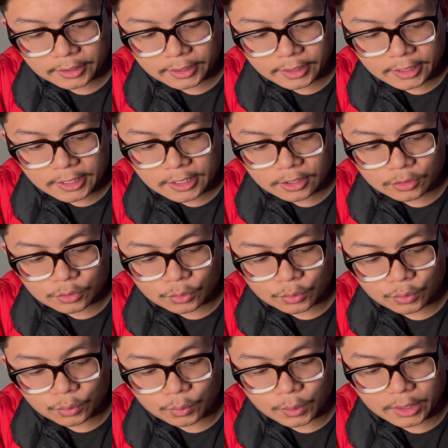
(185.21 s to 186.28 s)
3,
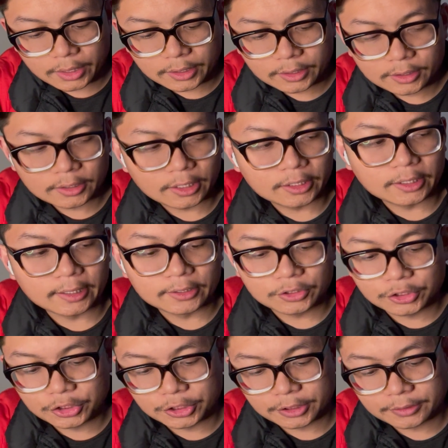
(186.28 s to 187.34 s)
2, 1, then dead
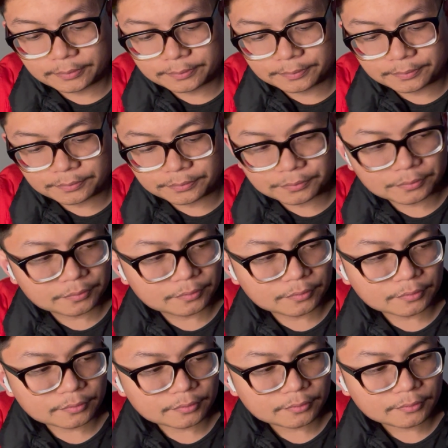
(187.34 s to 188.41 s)

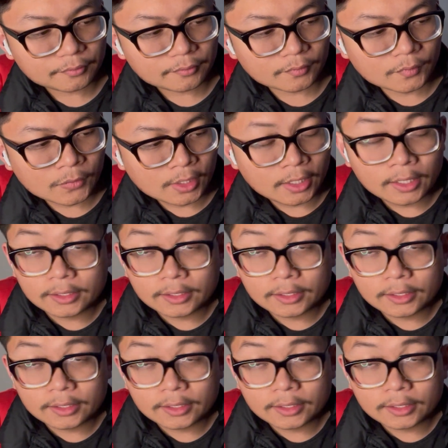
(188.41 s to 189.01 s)
string.